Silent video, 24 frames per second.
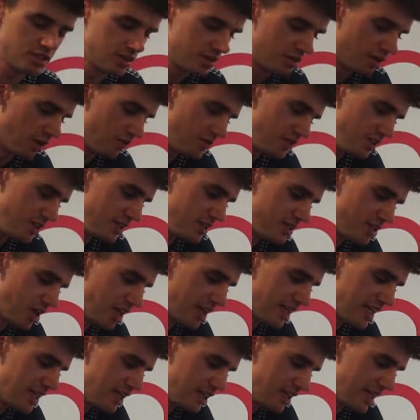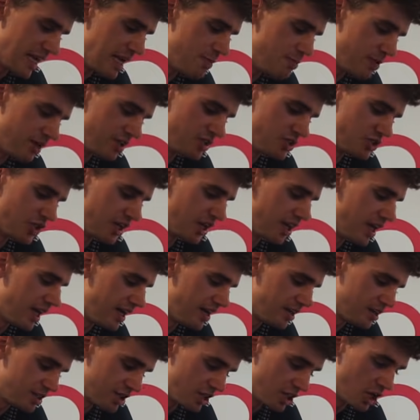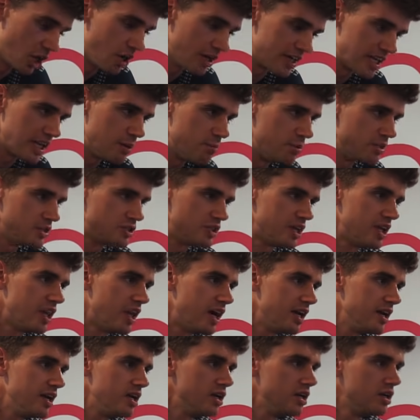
You obviously, you're trying to keep it in a straight line. You've got to keep it in a straight line.